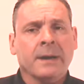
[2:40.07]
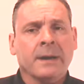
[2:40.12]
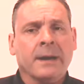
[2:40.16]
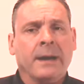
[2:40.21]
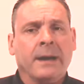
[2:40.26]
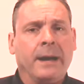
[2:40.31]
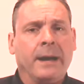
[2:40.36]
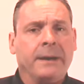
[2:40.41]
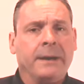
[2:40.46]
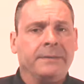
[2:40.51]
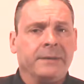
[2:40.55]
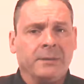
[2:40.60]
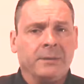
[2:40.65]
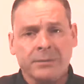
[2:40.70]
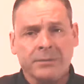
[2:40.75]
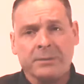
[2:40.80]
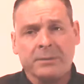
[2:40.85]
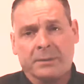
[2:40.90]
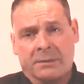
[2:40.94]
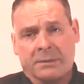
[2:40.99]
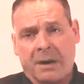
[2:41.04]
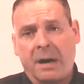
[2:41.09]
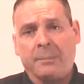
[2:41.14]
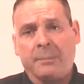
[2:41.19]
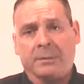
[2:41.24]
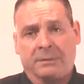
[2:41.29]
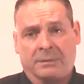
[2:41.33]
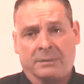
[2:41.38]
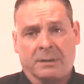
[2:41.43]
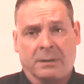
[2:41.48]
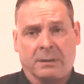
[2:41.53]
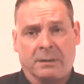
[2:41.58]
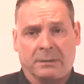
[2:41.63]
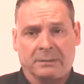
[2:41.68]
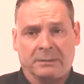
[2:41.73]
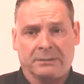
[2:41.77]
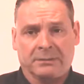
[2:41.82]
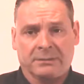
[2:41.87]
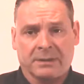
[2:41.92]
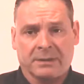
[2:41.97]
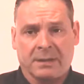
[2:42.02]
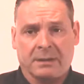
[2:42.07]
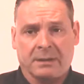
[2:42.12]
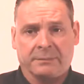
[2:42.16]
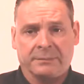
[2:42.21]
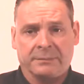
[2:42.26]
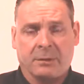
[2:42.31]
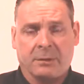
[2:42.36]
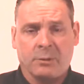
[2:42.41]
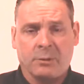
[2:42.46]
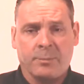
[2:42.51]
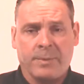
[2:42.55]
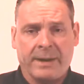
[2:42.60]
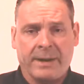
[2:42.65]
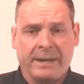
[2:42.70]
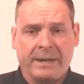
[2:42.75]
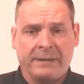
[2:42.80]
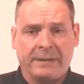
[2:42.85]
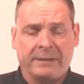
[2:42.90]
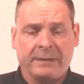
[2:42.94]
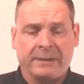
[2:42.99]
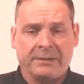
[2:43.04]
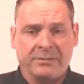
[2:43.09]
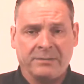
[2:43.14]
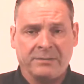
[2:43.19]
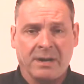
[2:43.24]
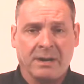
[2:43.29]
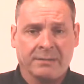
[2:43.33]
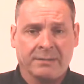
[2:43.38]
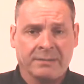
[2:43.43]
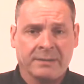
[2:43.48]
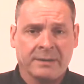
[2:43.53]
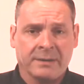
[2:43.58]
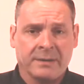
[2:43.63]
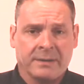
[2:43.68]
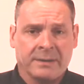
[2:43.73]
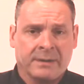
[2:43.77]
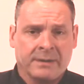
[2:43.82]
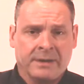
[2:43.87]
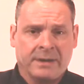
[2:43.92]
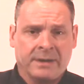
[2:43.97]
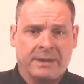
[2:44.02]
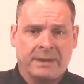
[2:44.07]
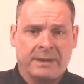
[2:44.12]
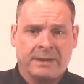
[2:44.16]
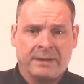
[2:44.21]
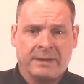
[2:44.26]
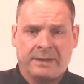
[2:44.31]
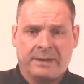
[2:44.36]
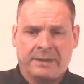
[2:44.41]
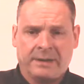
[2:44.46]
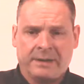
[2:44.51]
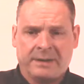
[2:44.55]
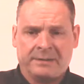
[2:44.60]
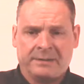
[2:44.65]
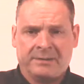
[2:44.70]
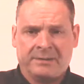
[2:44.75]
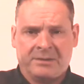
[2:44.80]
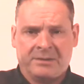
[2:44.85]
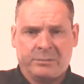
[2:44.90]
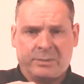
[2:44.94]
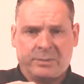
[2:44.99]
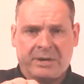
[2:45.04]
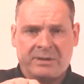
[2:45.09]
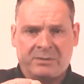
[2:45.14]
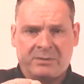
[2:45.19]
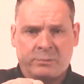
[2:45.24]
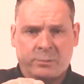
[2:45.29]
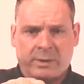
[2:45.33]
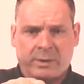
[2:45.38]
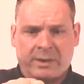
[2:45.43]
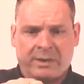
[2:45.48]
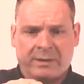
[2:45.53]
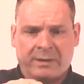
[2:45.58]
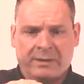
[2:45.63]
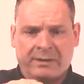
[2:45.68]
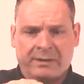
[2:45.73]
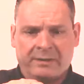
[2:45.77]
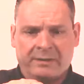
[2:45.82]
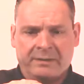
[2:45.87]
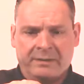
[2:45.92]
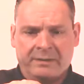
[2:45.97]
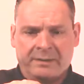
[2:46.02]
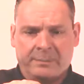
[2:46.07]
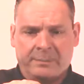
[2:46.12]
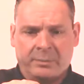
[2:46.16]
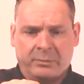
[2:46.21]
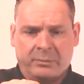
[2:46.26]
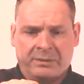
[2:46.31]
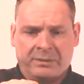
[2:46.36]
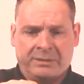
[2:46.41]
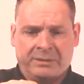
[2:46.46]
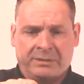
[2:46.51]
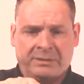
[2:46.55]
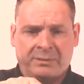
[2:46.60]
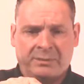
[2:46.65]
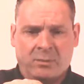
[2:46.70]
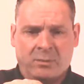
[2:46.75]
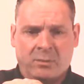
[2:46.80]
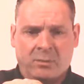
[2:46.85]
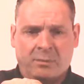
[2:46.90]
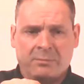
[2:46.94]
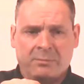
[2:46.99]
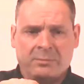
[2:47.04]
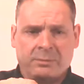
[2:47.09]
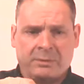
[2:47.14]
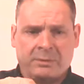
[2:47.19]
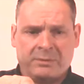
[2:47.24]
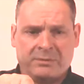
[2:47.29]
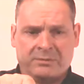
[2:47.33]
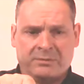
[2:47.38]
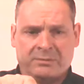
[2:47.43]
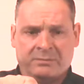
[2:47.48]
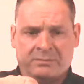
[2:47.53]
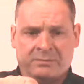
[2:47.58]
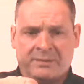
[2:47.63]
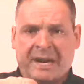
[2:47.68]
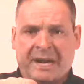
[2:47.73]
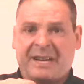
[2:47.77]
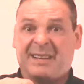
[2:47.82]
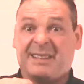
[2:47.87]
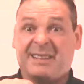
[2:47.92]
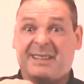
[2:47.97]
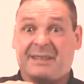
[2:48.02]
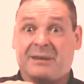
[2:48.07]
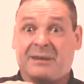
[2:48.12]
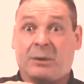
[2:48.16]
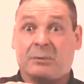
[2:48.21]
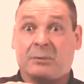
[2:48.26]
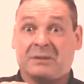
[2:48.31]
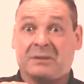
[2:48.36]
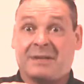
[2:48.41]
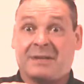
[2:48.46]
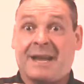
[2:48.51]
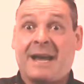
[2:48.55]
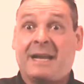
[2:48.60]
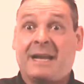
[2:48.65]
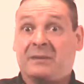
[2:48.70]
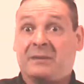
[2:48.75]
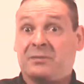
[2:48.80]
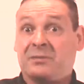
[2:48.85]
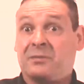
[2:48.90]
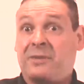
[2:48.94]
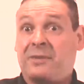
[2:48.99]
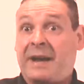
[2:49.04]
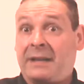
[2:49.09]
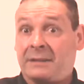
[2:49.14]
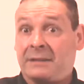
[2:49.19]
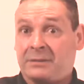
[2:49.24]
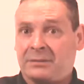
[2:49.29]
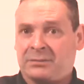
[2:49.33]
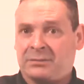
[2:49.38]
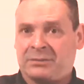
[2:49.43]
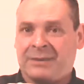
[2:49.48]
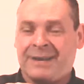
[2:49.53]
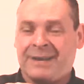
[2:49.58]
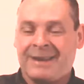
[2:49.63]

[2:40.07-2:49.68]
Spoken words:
The other common cause of toe pain is not a situation where the bunion has formed, which is technically known as a hallux valgus,